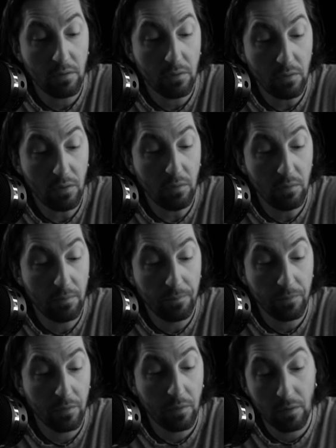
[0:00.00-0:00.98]
So
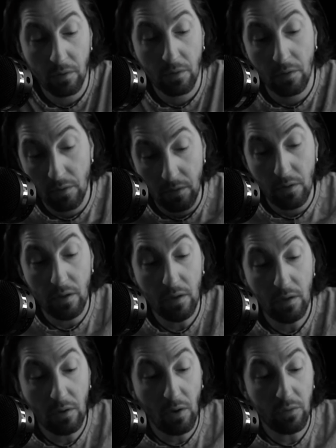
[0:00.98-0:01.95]

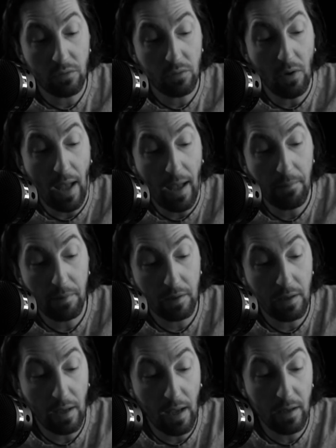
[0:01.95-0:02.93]
here goes to a hammock
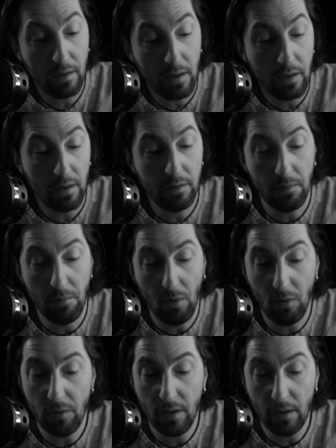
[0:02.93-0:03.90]
again, and in the
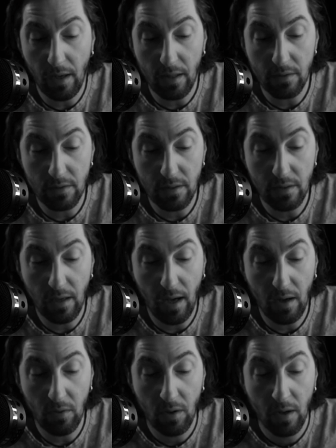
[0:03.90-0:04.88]
morning I'll see
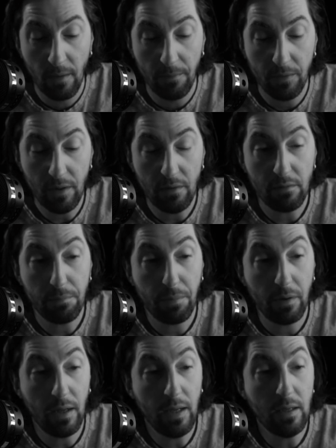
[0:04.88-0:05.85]
how this
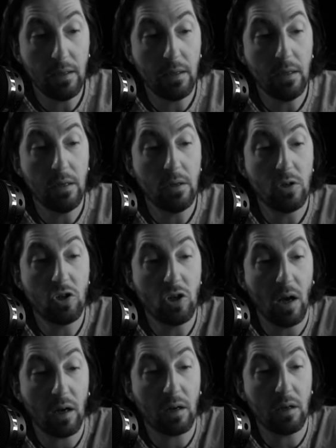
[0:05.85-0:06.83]
plaguey
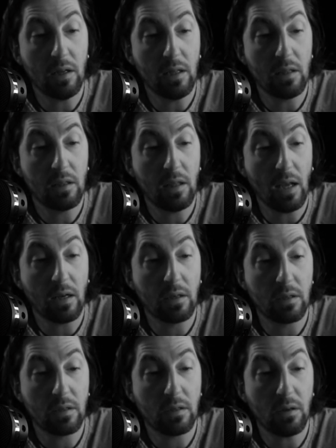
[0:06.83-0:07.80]
juggly
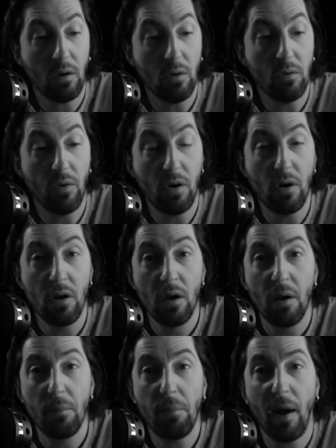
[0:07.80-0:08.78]
thinks over
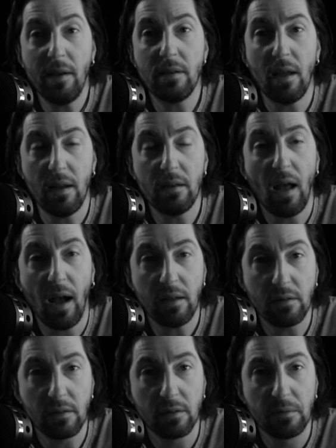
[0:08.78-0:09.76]
by
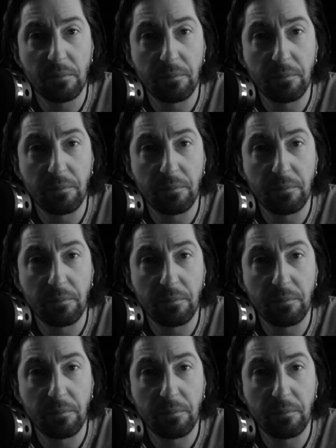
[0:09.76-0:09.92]
daylight.